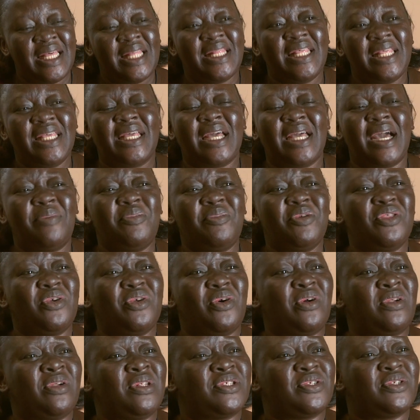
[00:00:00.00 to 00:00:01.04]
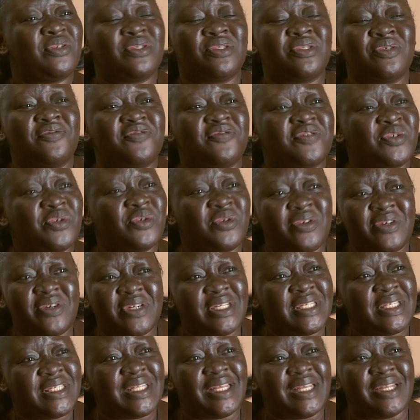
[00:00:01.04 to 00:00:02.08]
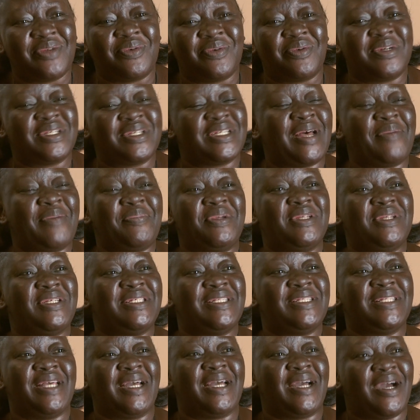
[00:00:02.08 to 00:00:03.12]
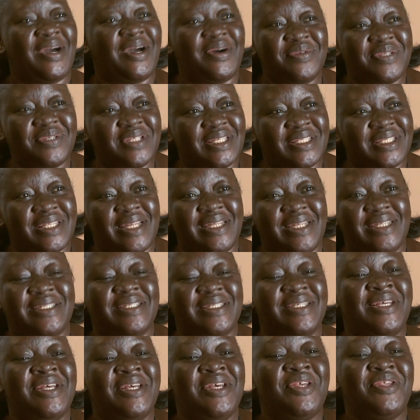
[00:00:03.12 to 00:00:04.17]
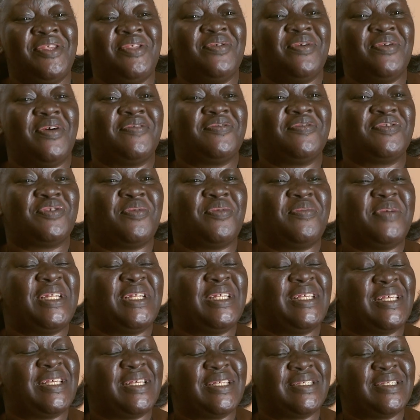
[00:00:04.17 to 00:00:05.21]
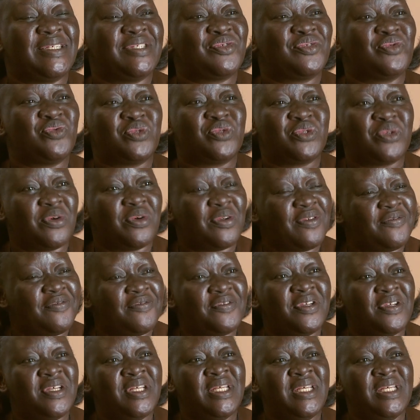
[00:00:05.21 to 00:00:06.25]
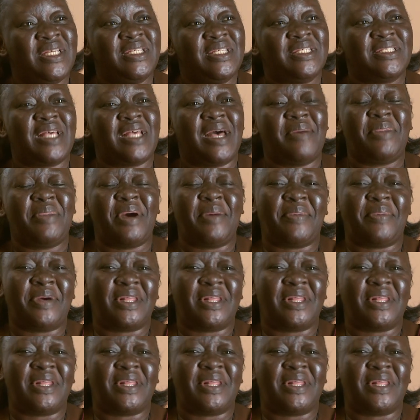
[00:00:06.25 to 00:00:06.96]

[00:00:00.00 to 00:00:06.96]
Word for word: they come with all sorts of stories and what happened in their houses and you have so many cases to solve. Some are